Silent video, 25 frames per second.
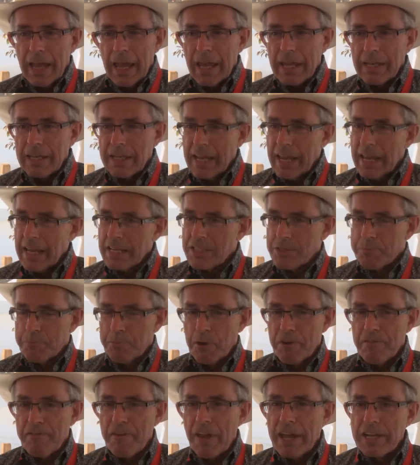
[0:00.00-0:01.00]
It, it's
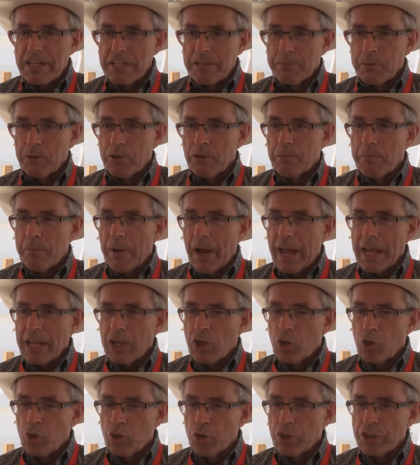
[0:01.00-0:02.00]
preventable by
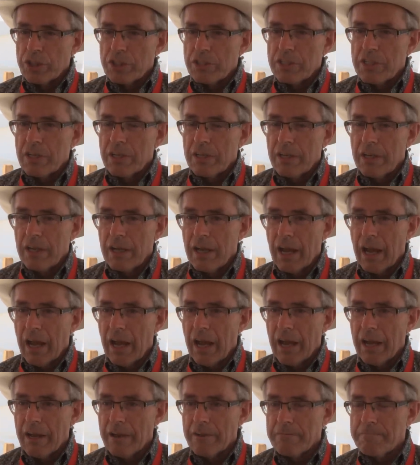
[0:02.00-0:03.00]
good,
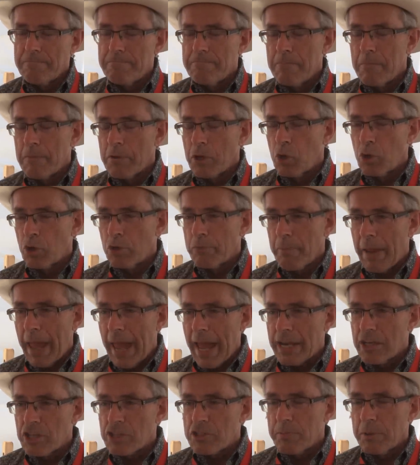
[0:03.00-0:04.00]
uh, good
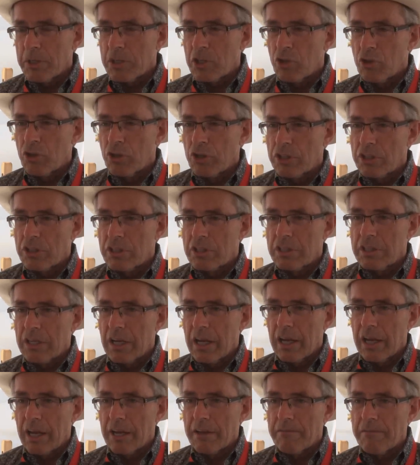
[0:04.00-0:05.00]
management, good
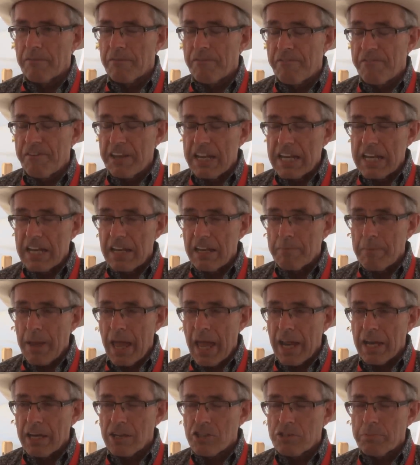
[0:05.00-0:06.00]
uh, feeding
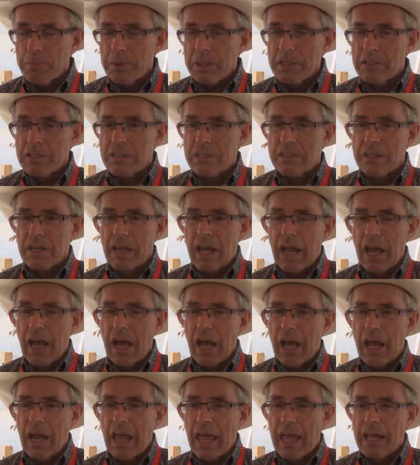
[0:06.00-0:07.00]
management, uh,
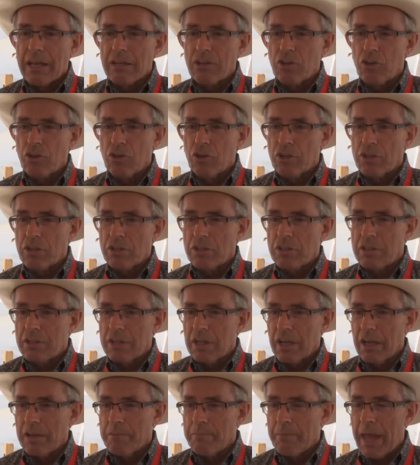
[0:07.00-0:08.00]
and good
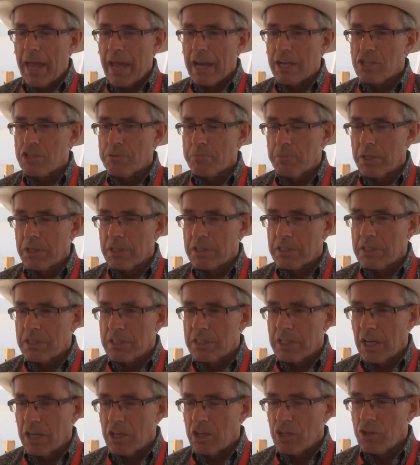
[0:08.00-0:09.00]
uh, management
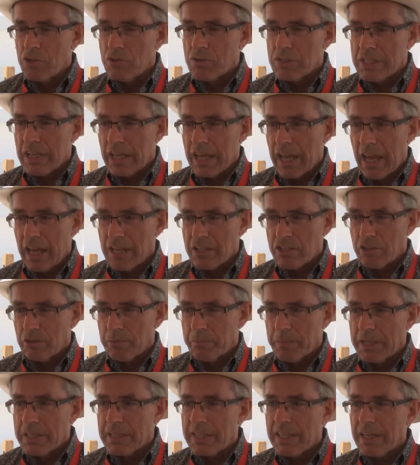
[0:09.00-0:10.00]
uh, using
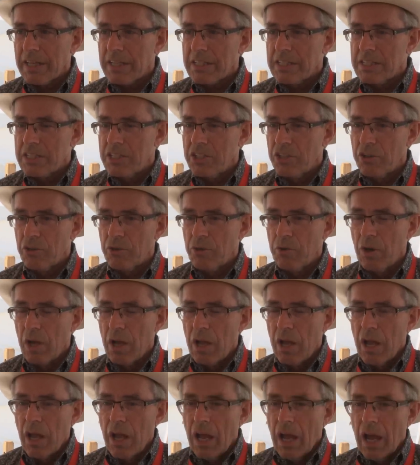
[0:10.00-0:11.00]
antihelminthics to
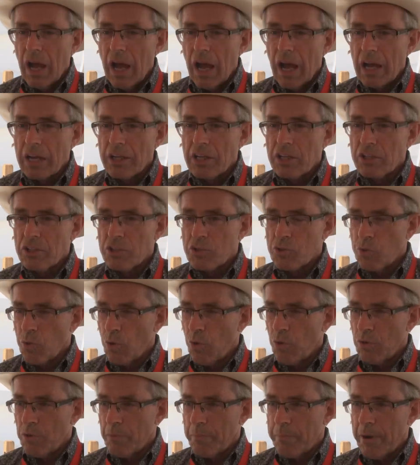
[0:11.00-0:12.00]
uh,
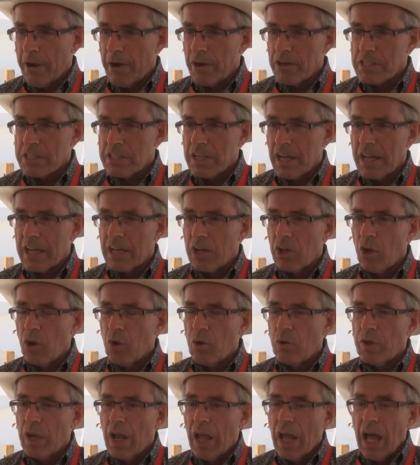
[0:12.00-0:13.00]
control the parasite
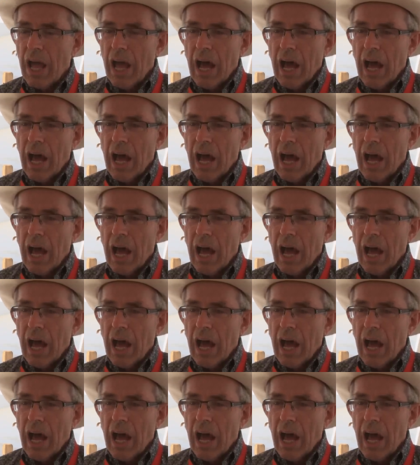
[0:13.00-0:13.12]
load.